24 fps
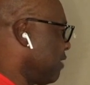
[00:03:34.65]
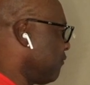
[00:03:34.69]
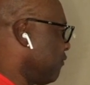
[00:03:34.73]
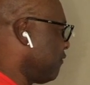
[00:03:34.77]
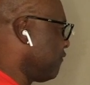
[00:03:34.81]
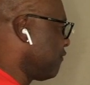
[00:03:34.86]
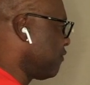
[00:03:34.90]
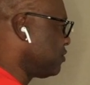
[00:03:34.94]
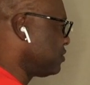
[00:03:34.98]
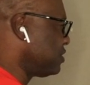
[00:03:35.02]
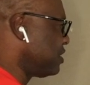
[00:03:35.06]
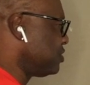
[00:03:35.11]
and
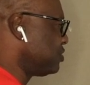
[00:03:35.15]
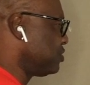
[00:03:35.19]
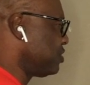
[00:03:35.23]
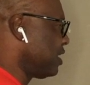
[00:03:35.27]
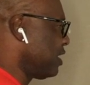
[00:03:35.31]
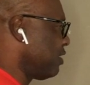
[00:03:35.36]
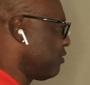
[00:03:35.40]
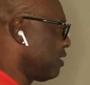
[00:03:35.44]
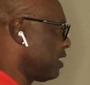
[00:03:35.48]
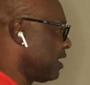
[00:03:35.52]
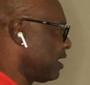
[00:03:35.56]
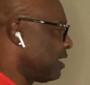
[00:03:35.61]
reverse
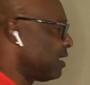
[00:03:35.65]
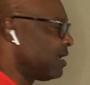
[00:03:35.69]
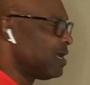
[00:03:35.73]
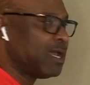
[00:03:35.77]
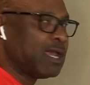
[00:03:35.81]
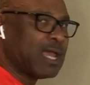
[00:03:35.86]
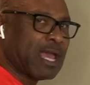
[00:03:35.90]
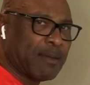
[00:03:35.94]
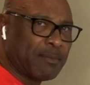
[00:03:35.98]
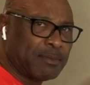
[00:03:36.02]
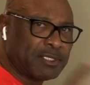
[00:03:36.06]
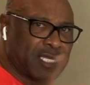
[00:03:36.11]
engineering it,
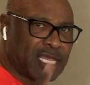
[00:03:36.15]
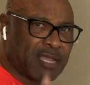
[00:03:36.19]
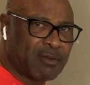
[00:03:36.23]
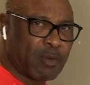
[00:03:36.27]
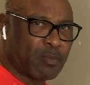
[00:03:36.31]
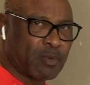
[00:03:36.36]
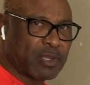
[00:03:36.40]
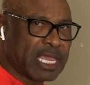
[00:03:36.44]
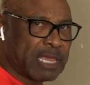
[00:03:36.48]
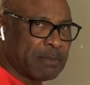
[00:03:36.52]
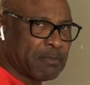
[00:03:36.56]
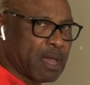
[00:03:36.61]
I'm gonna tell you what
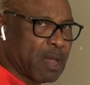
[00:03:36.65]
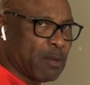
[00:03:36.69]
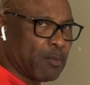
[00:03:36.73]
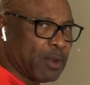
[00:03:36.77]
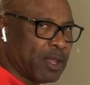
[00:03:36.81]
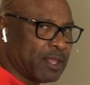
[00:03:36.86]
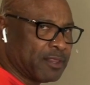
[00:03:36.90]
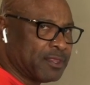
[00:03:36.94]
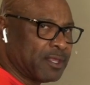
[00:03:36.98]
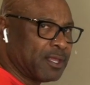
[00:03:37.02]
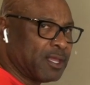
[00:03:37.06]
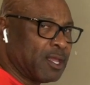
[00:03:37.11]
we came up
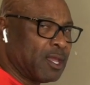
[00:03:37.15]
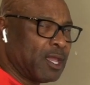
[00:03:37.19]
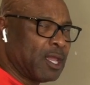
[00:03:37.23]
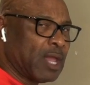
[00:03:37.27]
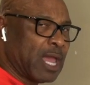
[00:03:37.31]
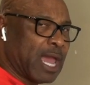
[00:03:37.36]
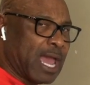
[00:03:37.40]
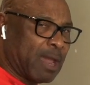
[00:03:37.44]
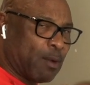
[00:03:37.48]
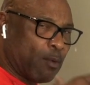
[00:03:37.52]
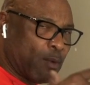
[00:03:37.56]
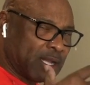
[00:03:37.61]
with.
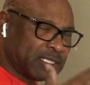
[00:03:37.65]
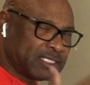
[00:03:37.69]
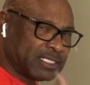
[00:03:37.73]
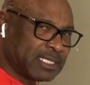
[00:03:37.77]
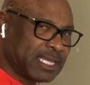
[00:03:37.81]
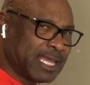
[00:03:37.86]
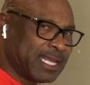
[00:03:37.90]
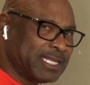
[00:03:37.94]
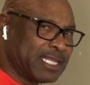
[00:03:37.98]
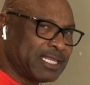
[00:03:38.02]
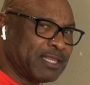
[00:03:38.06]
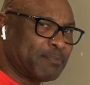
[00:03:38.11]
I once
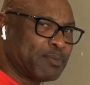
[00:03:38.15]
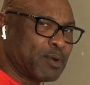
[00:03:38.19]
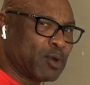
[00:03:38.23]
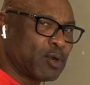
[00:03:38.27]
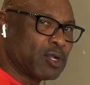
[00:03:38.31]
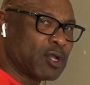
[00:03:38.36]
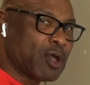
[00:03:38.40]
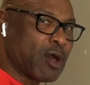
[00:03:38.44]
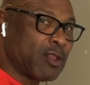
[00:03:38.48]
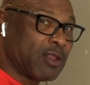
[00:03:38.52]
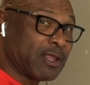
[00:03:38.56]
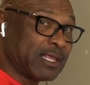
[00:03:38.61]
again did the
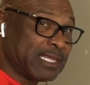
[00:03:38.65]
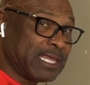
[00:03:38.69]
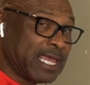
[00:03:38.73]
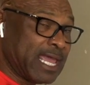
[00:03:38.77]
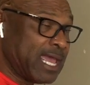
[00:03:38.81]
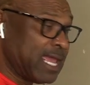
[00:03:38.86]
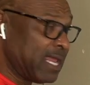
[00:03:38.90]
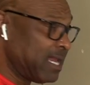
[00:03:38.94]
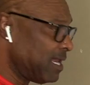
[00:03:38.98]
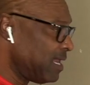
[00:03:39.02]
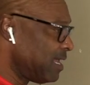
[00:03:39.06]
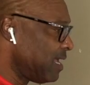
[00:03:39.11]
protocol
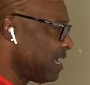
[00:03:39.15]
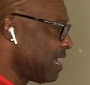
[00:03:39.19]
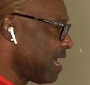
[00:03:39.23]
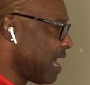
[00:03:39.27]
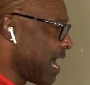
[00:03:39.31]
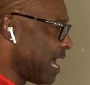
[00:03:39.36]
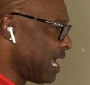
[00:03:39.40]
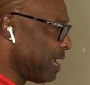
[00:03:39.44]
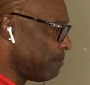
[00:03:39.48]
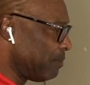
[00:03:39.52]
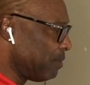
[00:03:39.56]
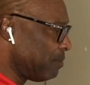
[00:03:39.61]
again.
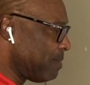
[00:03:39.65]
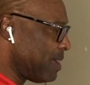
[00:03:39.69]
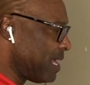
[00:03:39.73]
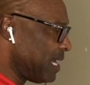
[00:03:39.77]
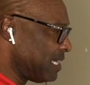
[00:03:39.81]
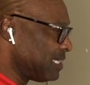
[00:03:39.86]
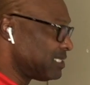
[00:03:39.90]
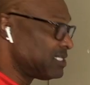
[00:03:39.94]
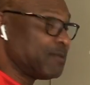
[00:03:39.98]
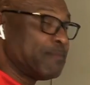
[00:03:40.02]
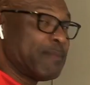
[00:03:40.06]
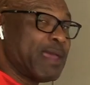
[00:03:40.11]
I
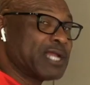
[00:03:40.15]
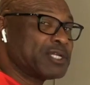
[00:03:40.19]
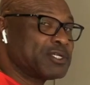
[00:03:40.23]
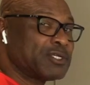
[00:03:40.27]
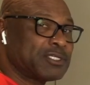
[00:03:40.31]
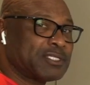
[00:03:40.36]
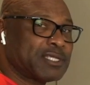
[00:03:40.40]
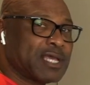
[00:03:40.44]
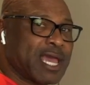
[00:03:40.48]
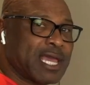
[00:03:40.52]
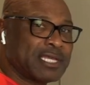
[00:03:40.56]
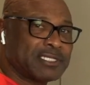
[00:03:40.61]
implemented some
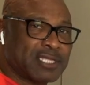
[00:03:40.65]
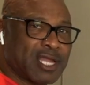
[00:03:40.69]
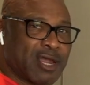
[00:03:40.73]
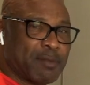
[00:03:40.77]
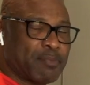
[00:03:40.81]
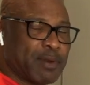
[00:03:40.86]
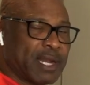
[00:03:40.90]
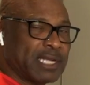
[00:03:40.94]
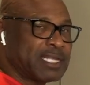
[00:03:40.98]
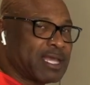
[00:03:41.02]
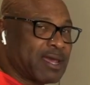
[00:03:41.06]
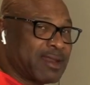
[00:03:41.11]
exercise, and I'll
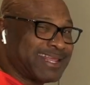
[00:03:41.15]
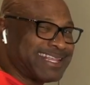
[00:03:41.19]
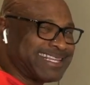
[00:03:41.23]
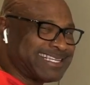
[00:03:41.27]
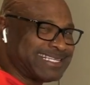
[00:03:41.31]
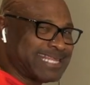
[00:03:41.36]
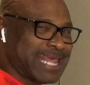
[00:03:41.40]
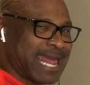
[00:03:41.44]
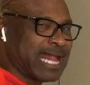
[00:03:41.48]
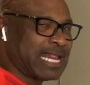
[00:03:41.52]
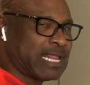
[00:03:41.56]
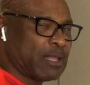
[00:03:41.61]
break down
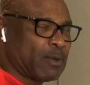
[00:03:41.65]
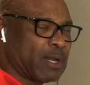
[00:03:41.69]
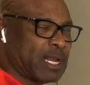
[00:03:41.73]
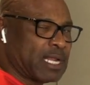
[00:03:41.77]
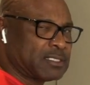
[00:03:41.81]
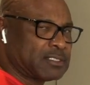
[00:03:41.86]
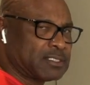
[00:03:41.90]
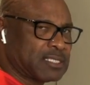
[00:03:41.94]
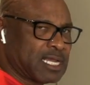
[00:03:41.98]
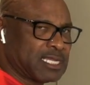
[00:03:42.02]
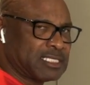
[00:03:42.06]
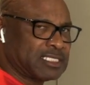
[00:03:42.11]
exactly what
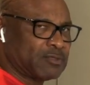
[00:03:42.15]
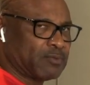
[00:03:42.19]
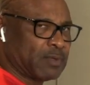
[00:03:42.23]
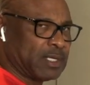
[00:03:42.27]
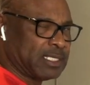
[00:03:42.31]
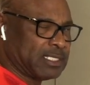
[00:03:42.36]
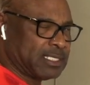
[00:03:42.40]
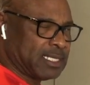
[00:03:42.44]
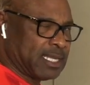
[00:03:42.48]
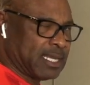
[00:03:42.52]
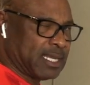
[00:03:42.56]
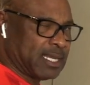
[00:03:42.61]
exercises we
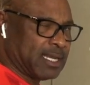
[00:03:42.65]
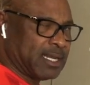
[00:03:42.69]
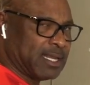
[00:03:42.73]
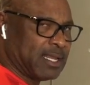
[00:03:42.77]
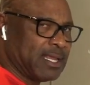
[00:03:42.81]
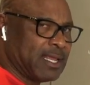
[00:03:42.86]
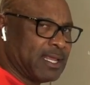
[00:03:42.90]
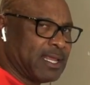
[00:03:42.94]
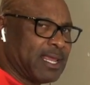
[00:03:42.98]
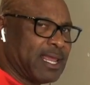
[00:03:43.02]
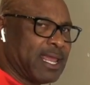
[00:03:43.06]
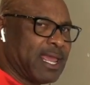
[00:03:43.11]

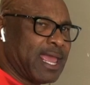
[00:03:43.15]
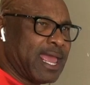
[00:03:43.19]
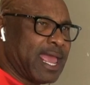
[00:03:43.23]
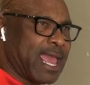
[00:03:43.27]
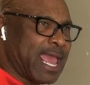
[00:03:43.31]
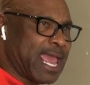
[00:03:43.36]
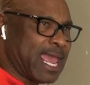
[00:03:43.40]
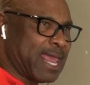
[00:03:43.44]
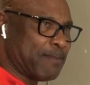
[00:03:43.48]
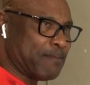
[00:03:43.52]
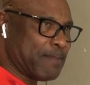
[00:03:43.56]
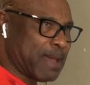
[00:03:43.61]
did,
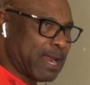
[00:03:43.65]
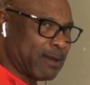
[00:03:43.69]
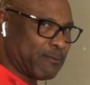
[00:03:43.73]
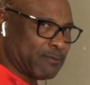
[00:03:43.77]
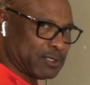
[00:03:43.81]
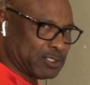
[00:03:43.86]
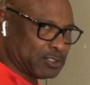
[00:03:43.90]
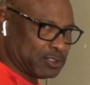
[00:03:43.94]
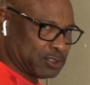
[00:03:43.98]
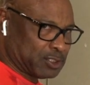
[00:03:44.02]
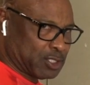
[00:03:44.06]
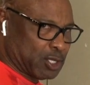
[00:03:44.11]
and my
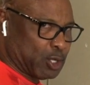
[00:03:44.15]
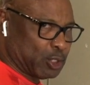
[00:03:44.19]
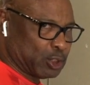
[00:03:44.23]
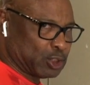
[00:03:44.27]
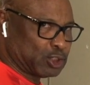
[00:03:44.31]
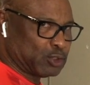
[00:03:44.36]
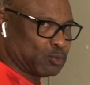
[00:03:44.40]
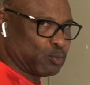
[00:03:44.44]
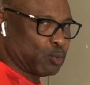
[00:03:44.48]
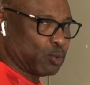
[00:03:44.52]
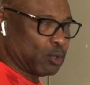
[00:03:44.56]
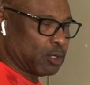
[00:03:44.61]

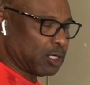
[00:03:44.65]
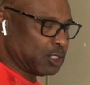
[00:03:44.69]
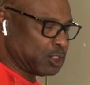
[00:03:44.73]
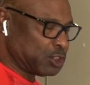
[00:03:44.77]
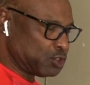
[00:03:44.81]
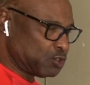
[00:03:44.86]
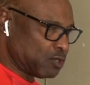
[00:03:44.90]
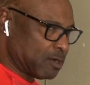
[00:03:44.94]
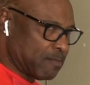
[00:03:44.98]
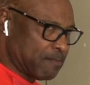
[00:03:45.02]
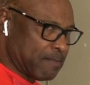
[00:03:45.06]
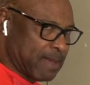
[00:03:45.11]
results were
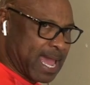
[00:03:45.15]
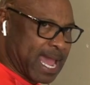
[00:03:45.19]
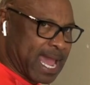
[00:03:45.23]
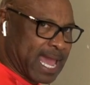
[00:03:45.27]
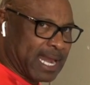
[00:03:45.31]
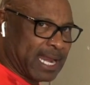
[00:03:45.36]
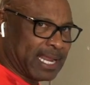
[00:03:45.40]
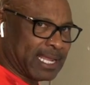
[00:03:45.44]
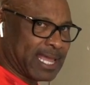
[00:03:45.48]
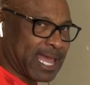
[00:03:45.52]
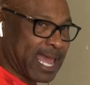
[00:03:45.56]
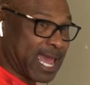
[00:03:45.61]

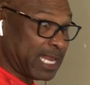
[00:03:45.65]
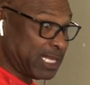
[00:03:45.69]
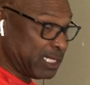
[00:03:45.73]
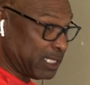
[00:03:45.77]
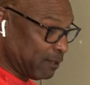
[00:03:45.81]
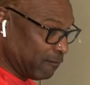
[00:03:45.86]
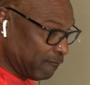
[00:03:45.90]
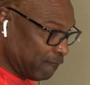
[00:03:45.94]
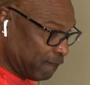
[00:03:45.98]
dramatic. I had the